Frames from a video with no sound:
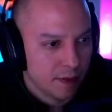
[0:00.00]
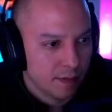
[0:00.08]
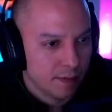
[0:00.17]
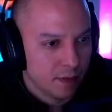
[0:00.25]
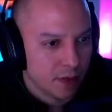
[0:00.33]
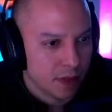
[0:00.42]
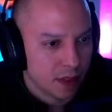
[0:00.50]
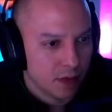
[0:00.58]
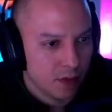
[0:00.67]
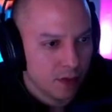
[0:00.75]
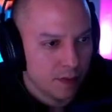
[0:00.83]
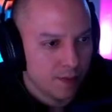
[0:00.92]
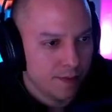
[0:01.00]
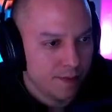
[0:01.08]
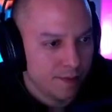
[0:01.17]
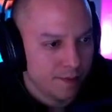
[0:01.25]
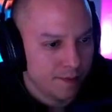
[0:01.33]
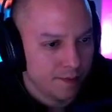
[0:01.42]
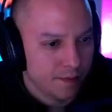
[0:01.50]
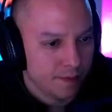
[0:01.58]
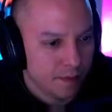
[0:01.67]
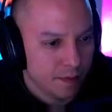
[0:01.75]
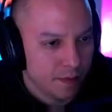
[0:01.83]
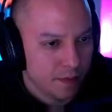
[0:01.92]
protect you
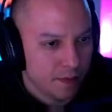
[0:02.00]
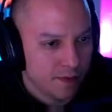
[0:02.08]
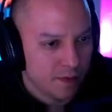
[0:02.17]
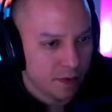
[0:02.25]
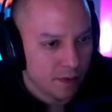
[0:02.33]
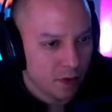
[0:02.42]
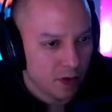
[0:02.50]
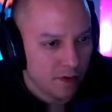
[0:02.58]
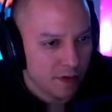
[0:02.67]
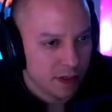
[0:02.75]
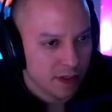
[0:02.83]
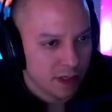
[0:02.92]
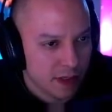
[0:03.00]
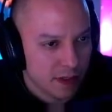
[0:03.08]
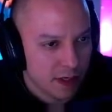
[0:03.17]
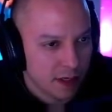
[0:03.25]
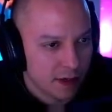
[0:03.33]
from all of this, I think.